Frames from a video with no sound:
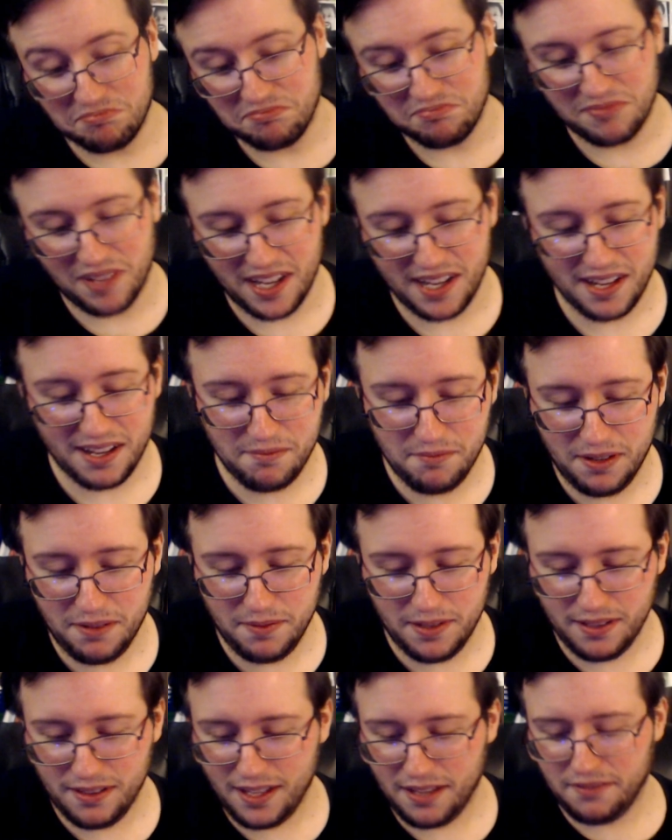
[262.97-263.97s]
and maybe
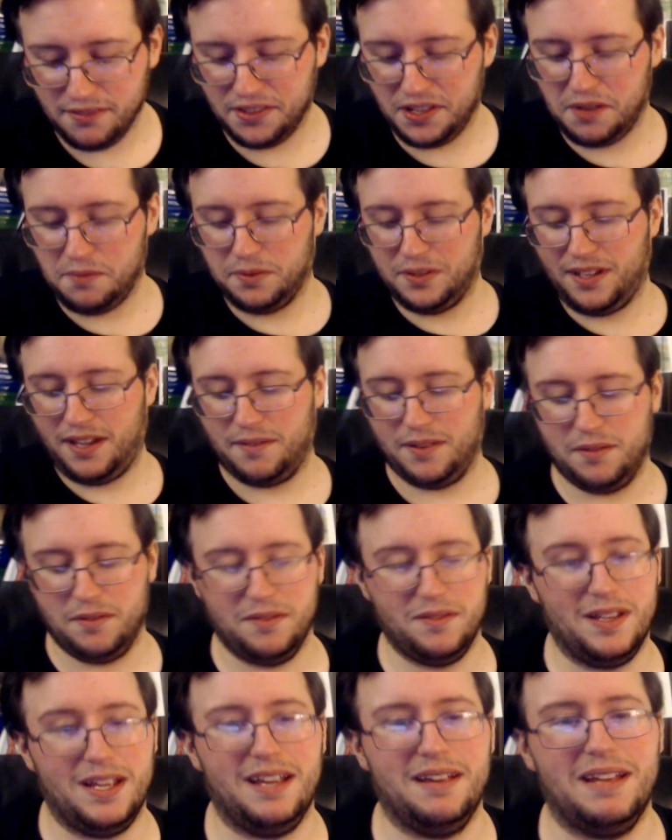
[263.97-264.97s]
a couple times.
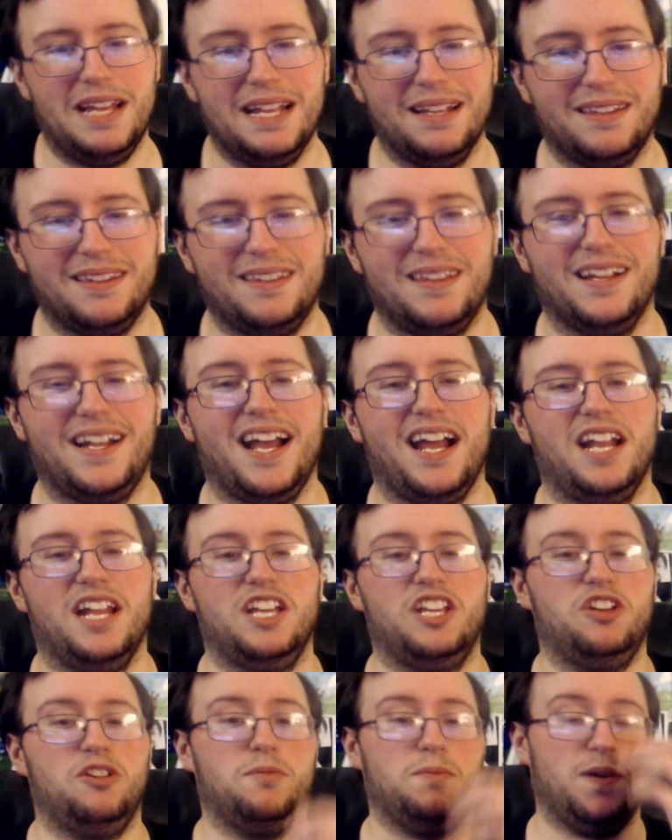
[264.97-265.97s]
It's the kind of
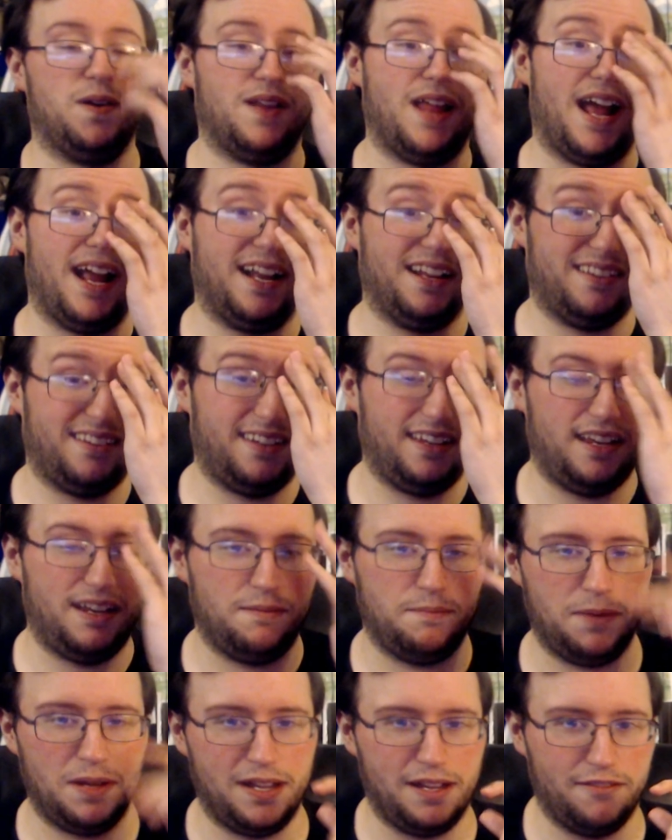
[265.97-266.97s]
humor that I could see
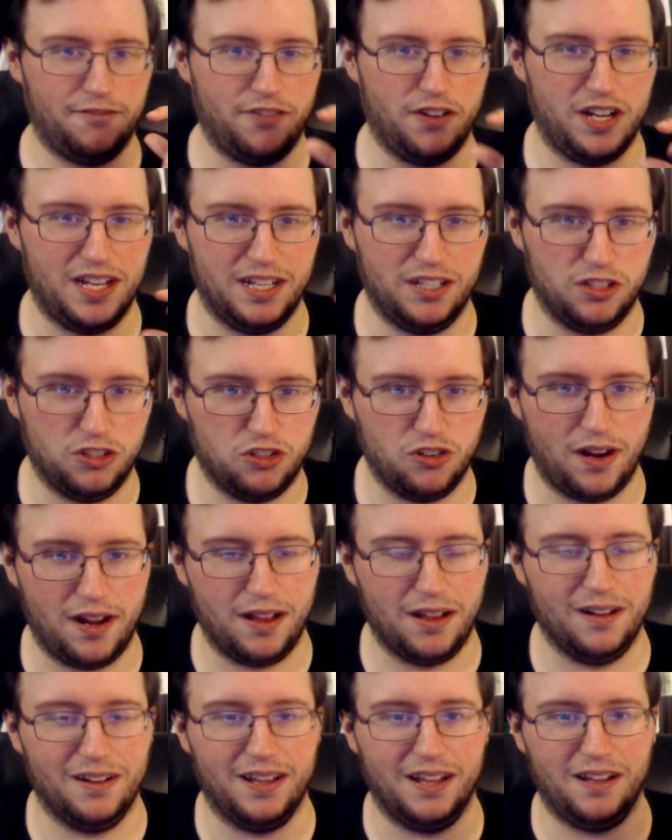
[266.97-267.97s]
being funny in the
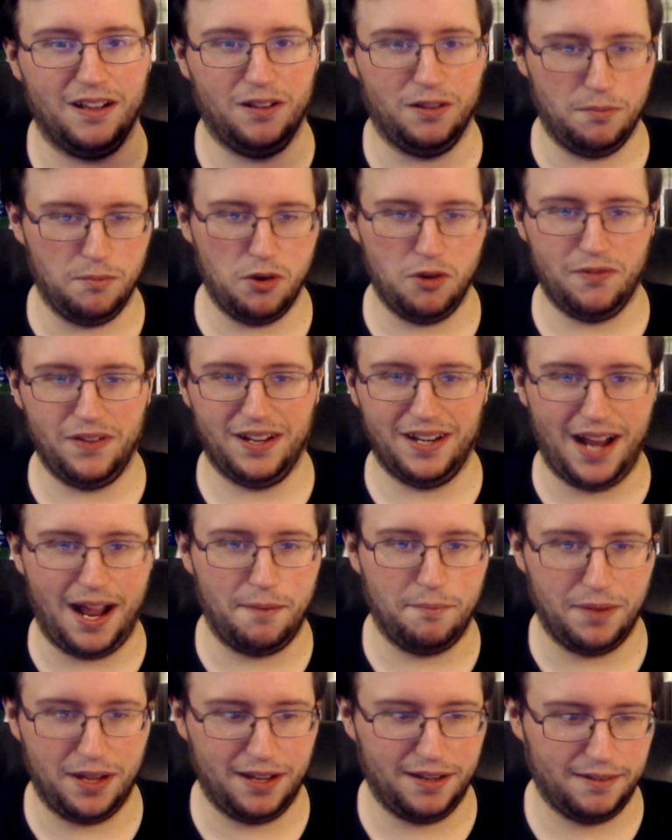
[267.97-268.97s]
trailer than in the movie and not
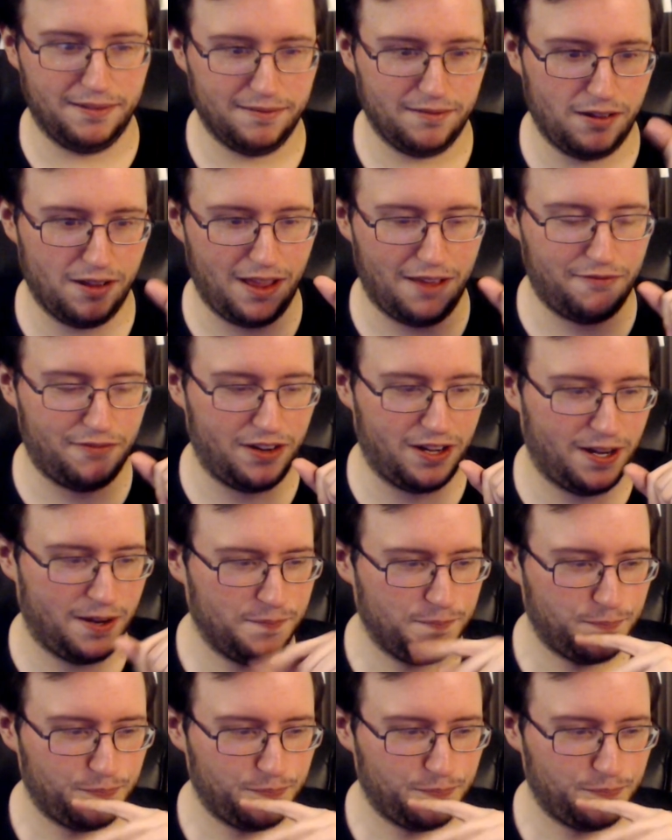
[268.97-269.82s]
being all that funny.